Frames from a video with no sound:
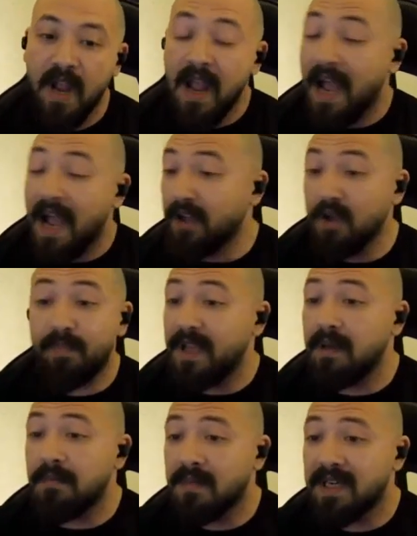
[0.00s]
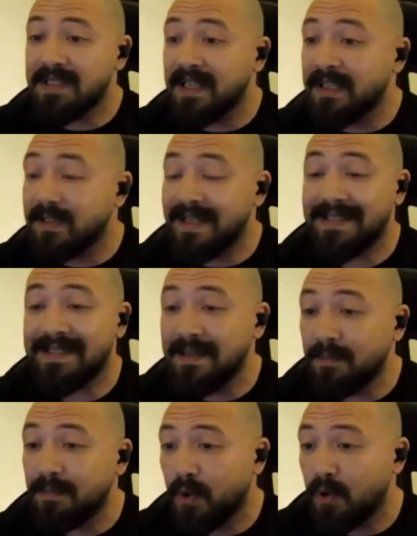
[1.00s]
I could be immersed into a
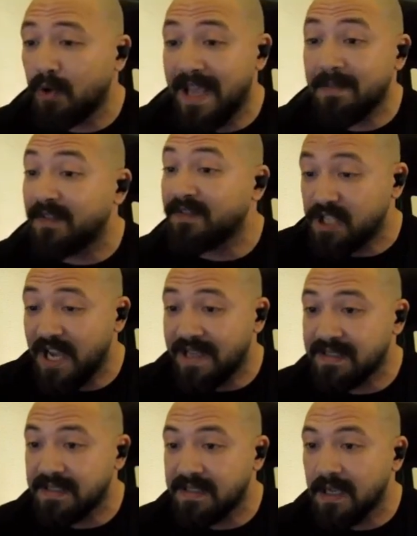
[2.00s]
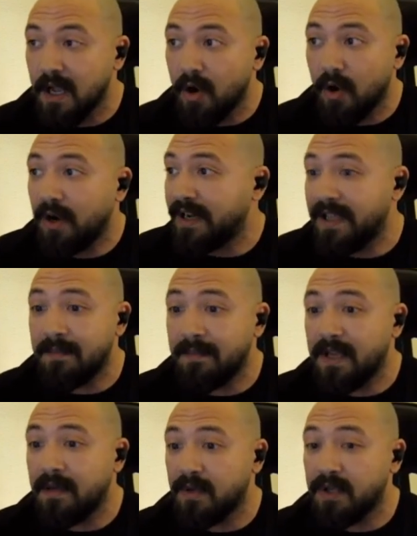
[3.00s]
simple game of chess, or I can be
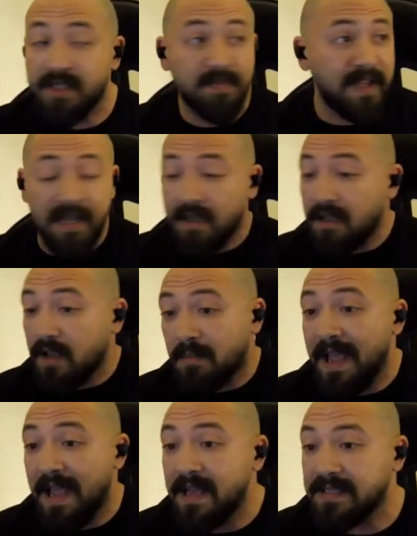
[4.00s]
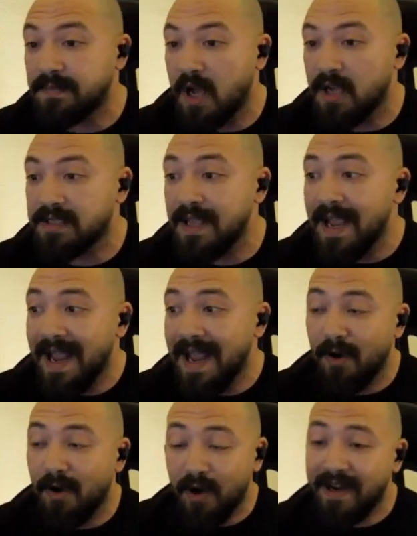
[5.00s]
immersed playing on my Xbox,
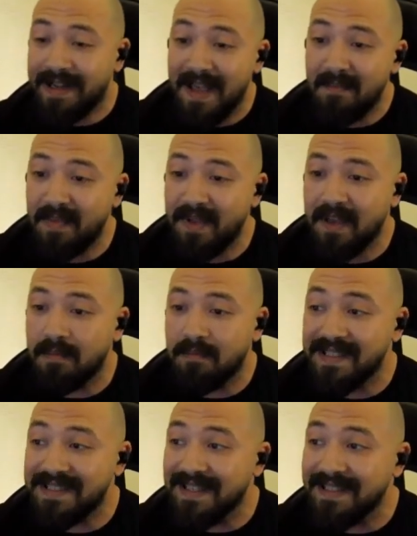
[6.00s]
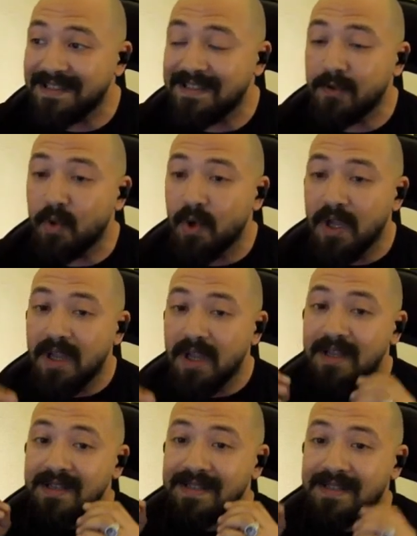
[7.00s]
or I can be immersed into
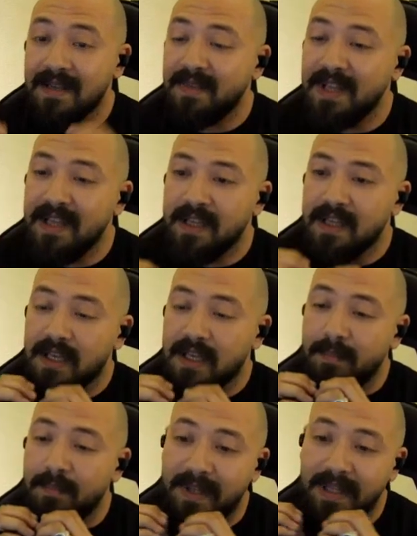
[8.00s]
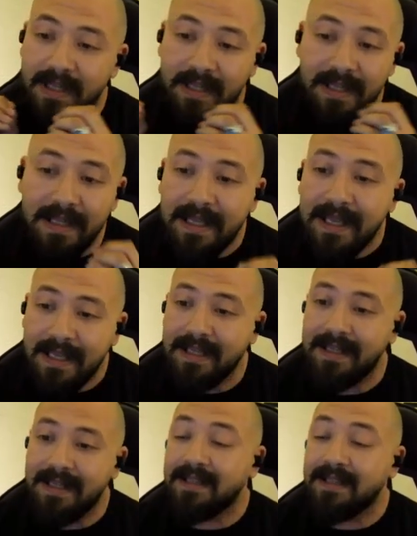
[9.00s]
something
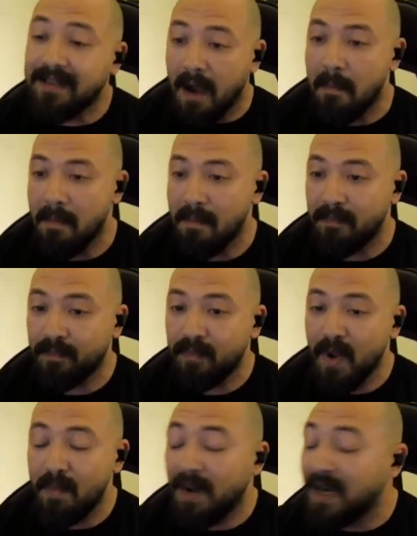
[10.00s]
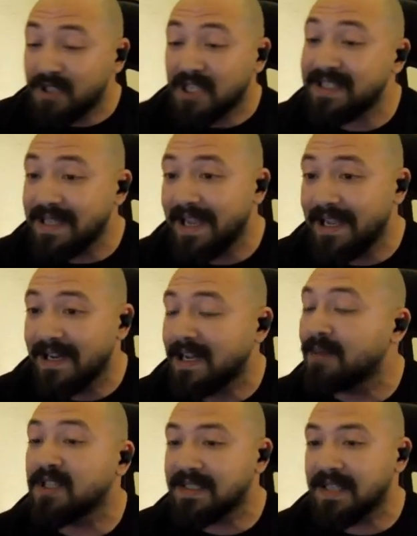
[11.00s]
completely dumb, but I'm just liking it. I'm
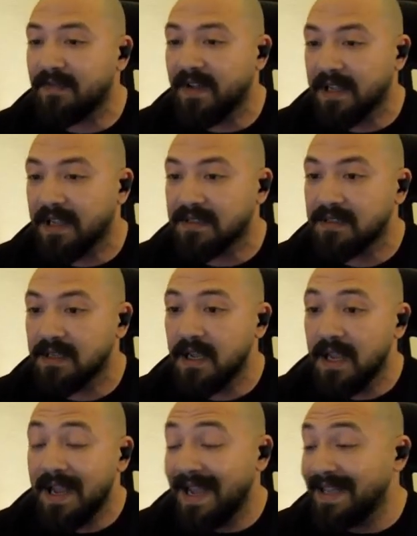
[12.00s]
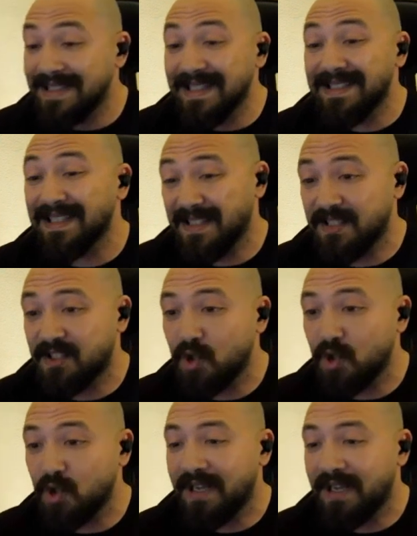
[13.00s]
just loving it. And since it's a
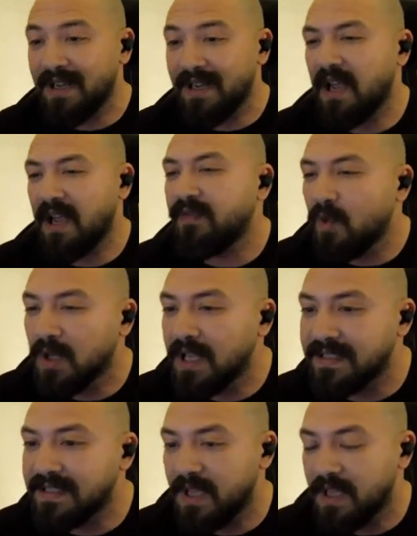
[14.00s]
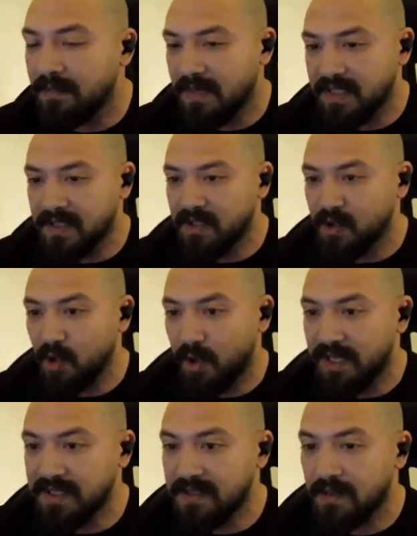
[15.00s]
story, everyone likes to be immersed in
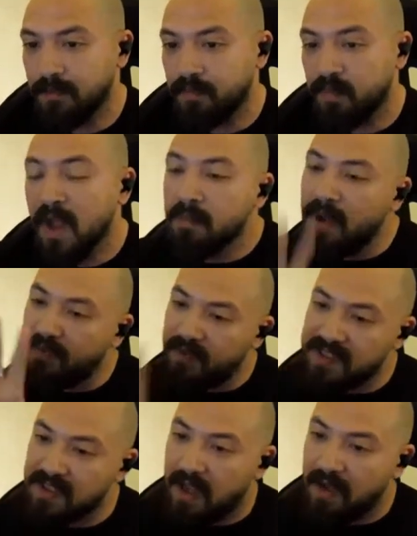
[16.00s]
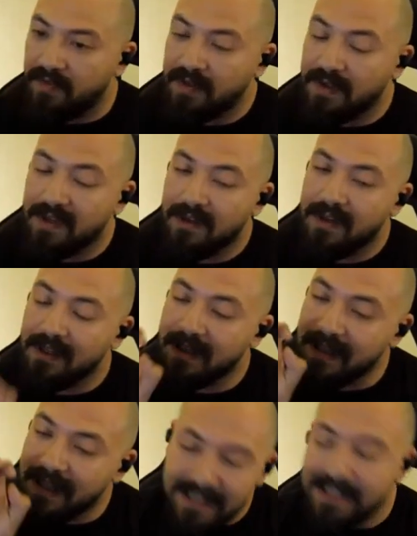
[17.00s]
stories. But first off,
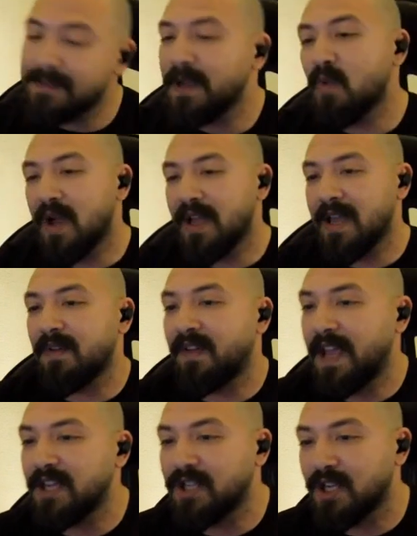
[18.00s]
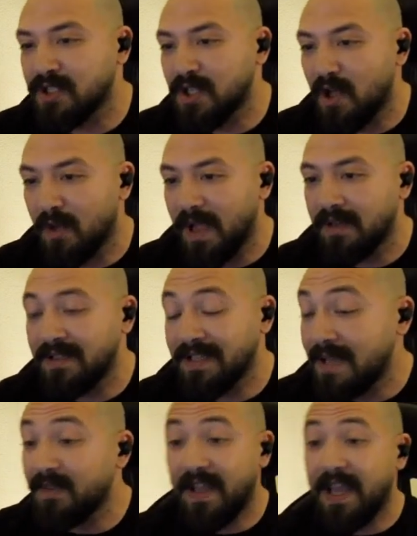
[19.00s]
let's explain what gamification is all about.
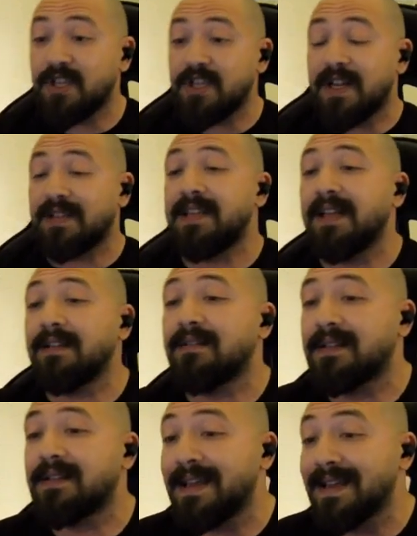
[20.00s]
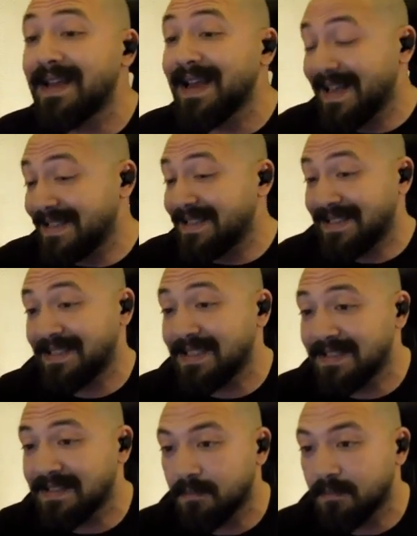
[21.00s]
Gamification, at the end of the day, is a
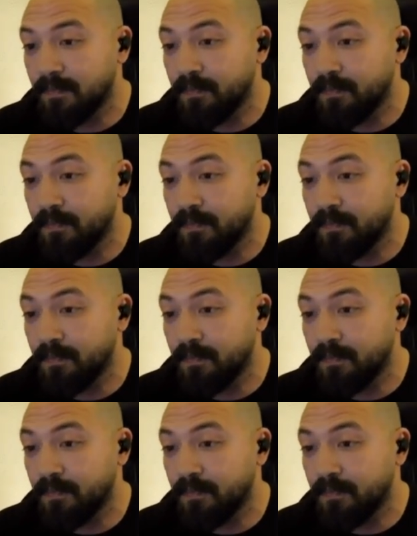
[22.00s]
system.